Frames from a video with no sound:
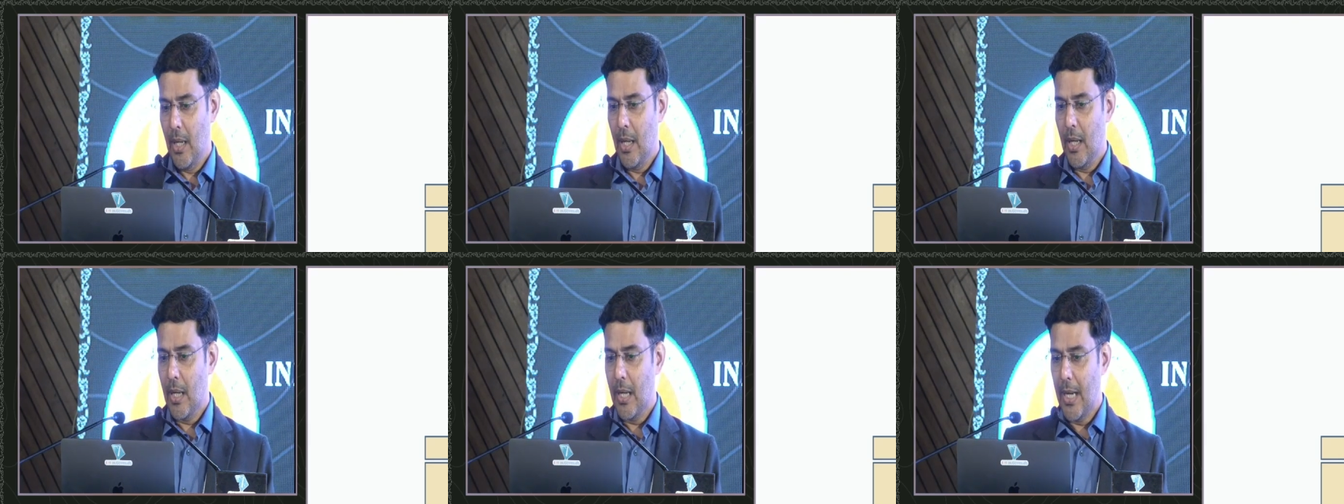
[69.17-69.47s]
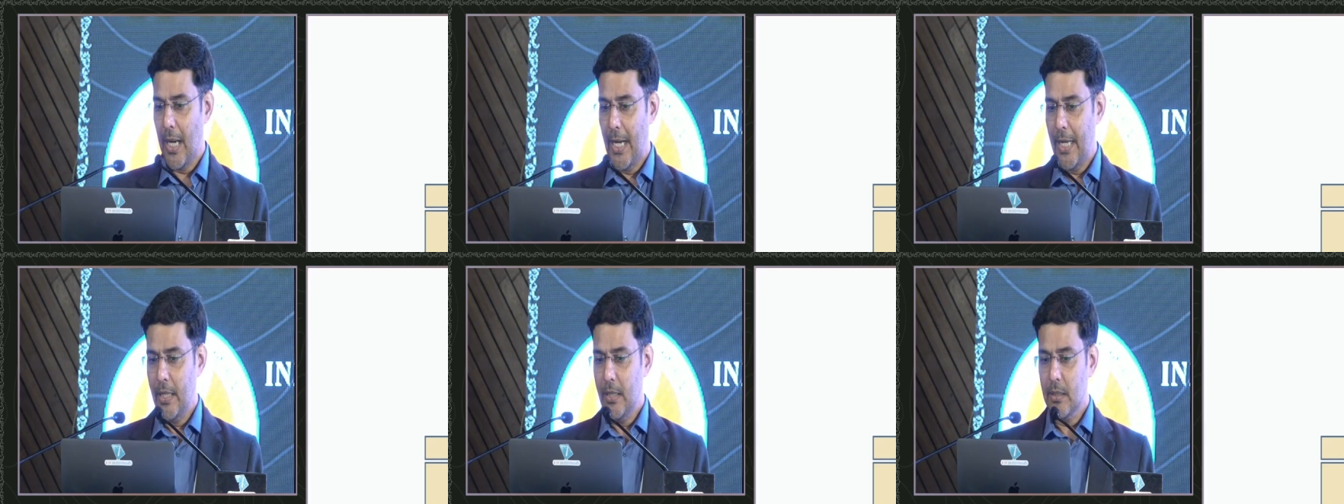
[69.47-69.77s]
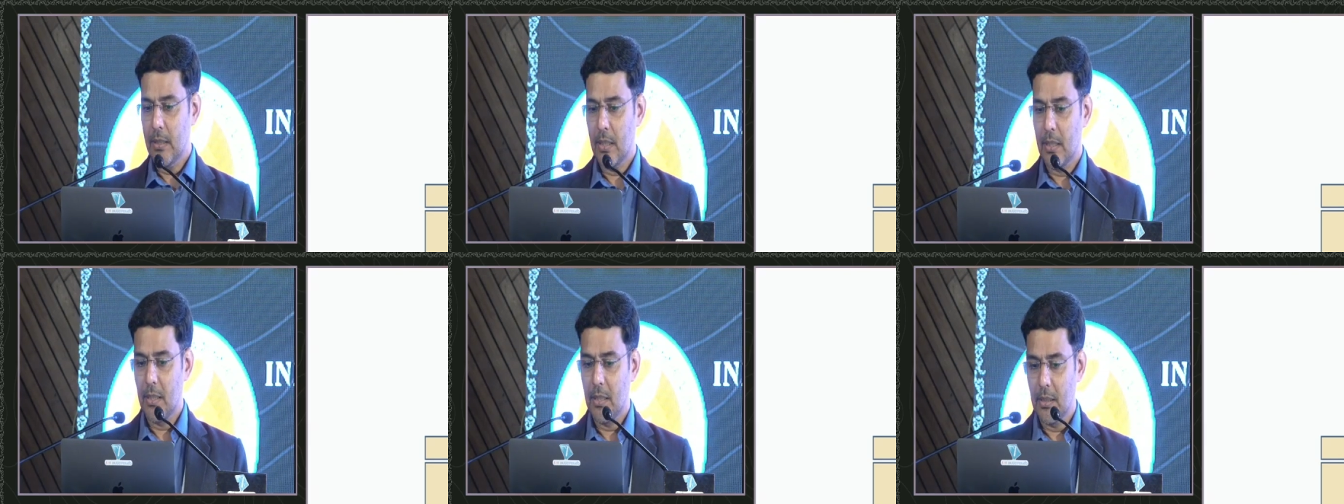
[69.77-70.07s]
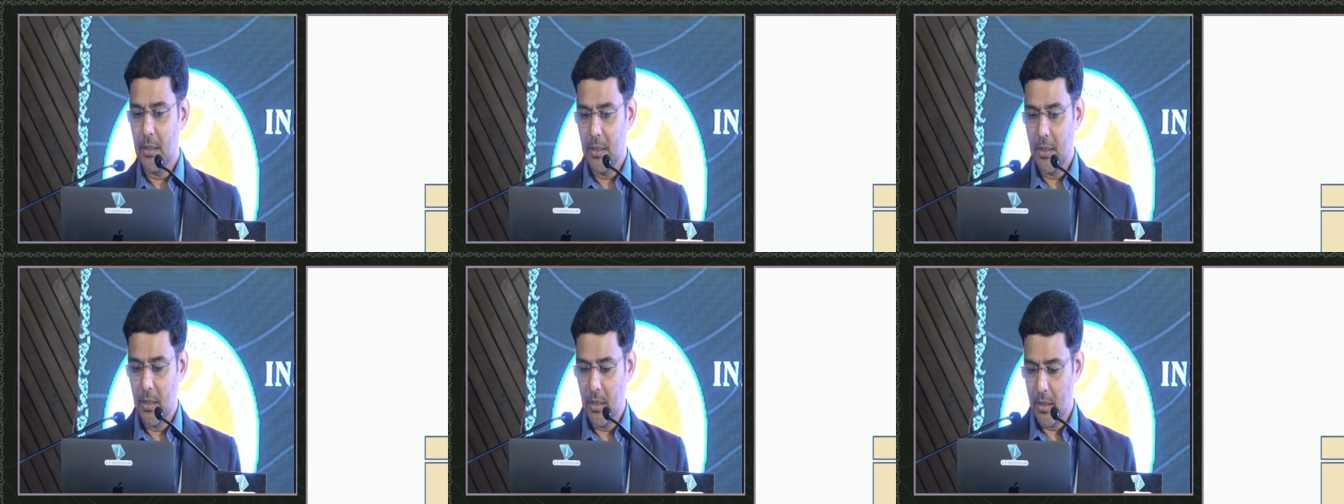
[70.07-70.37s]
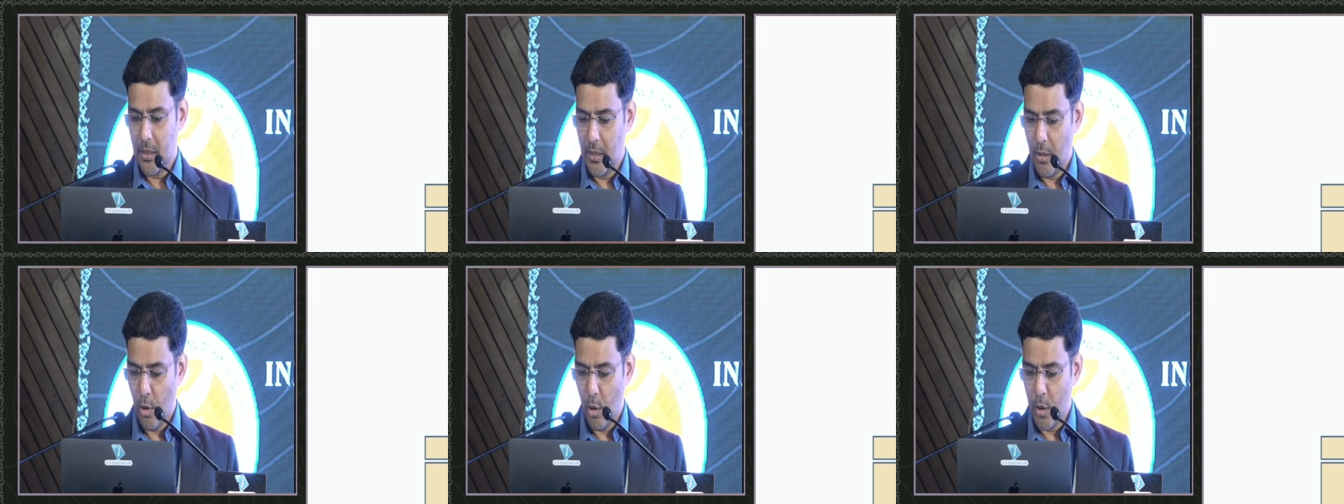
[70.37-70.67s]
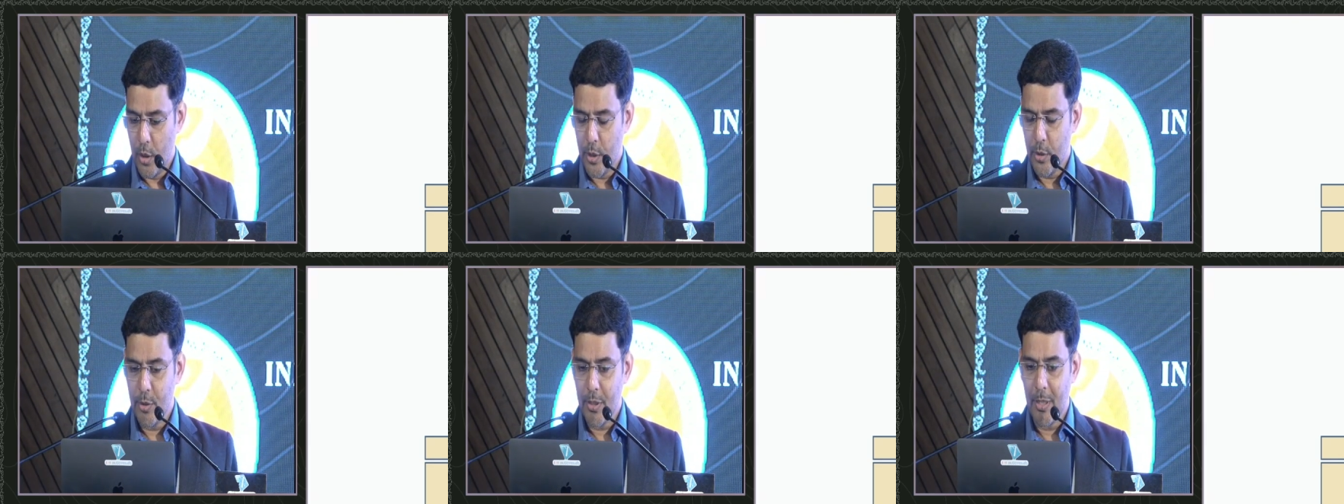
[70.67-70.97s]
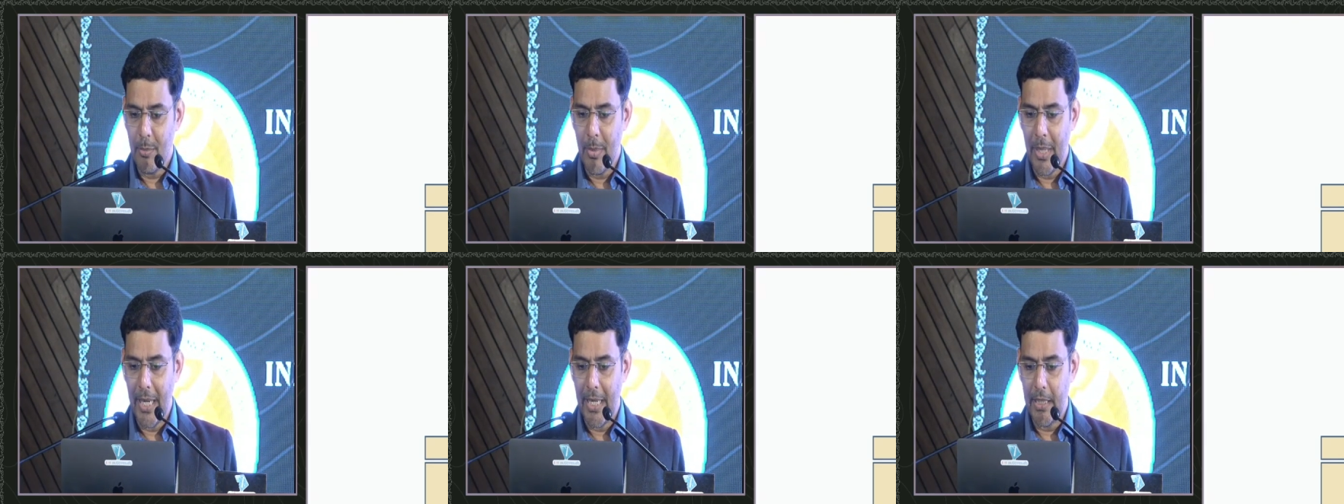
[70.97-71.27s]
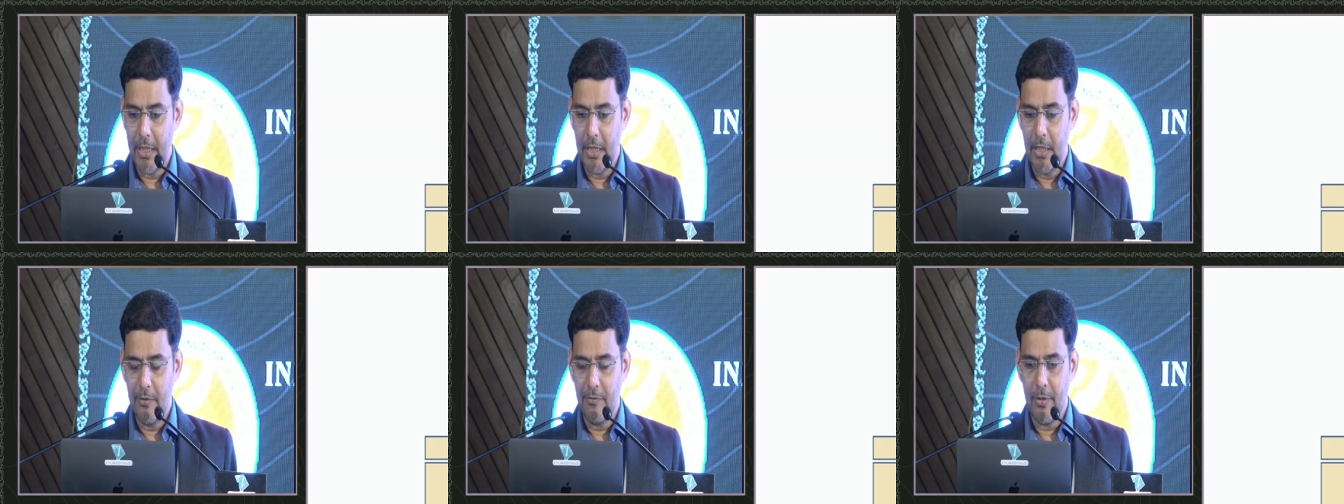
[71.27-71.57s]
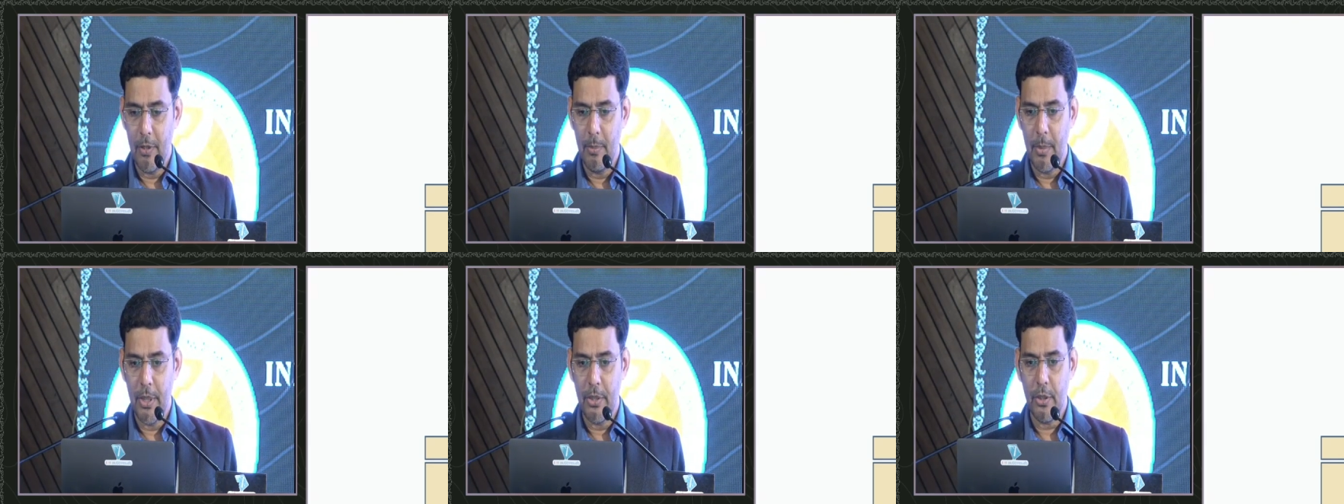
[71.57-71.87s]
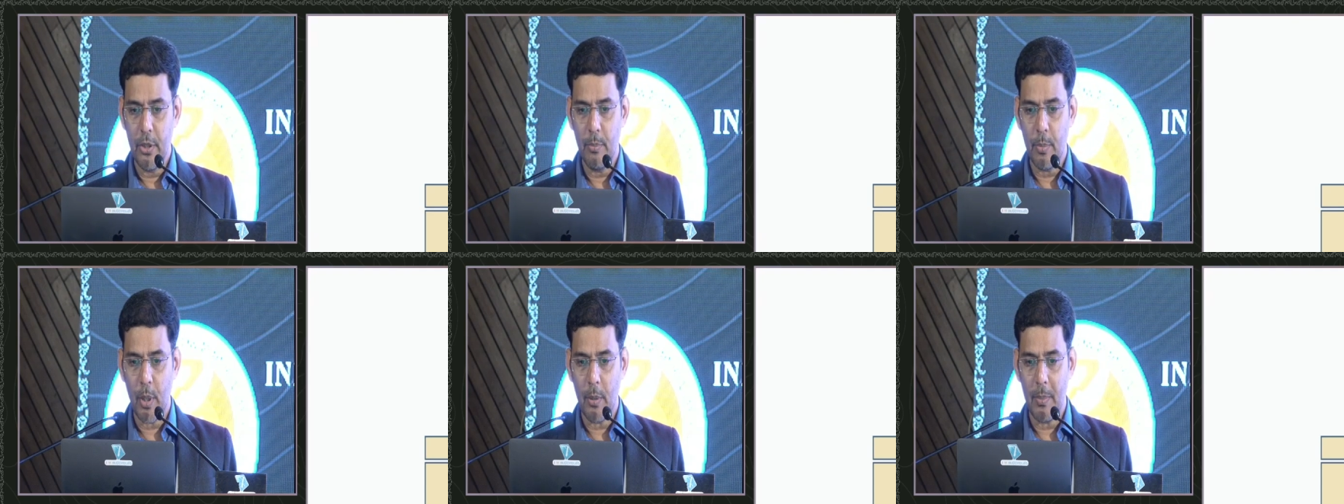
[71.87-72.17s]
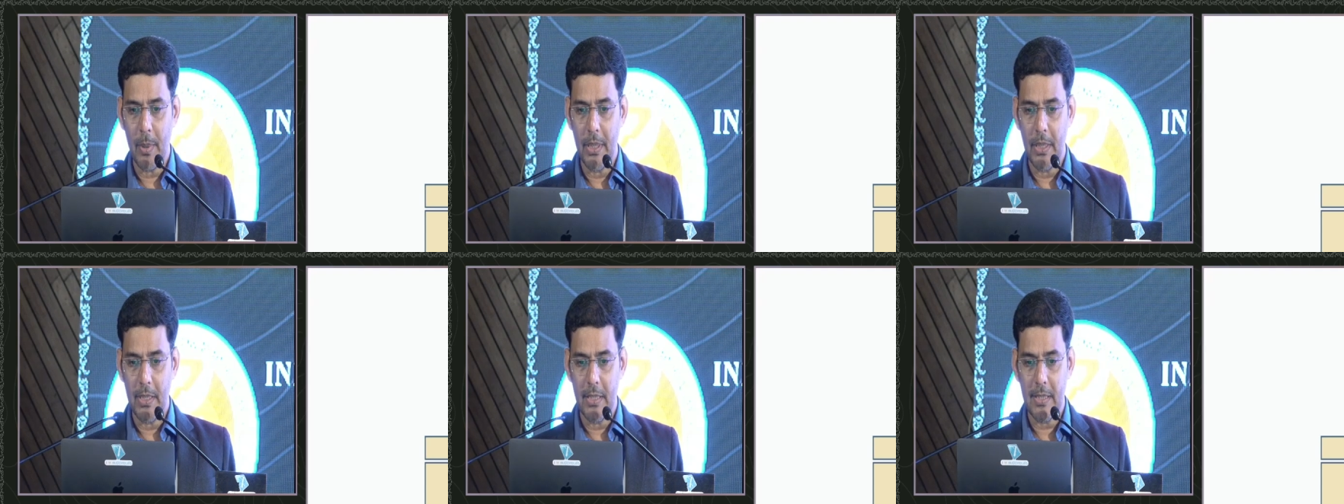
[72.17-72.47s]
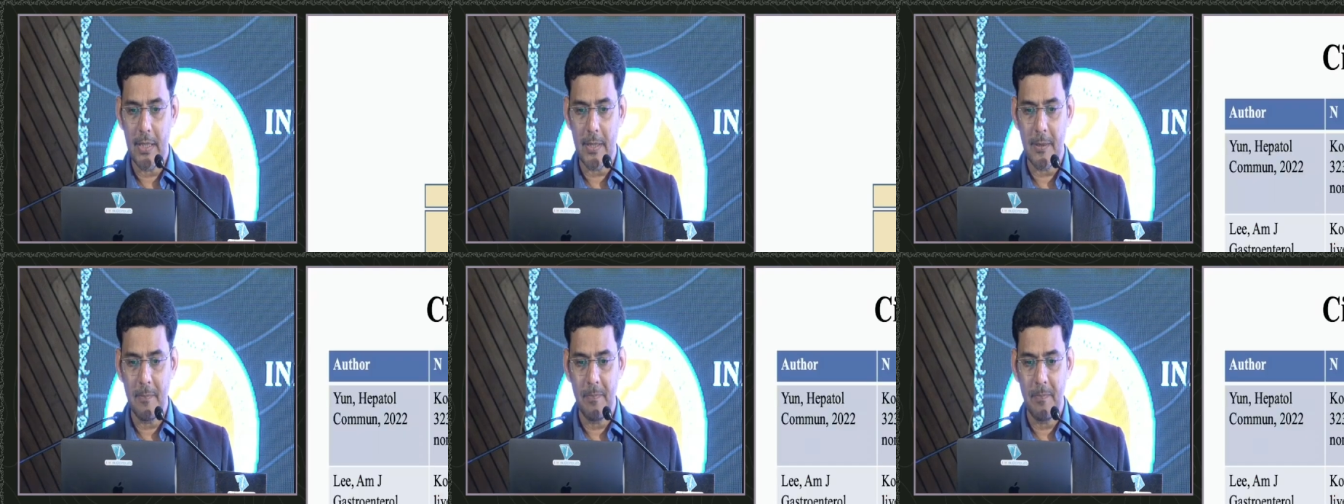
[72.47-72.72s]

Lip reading: And also some anti-inflammatory properties.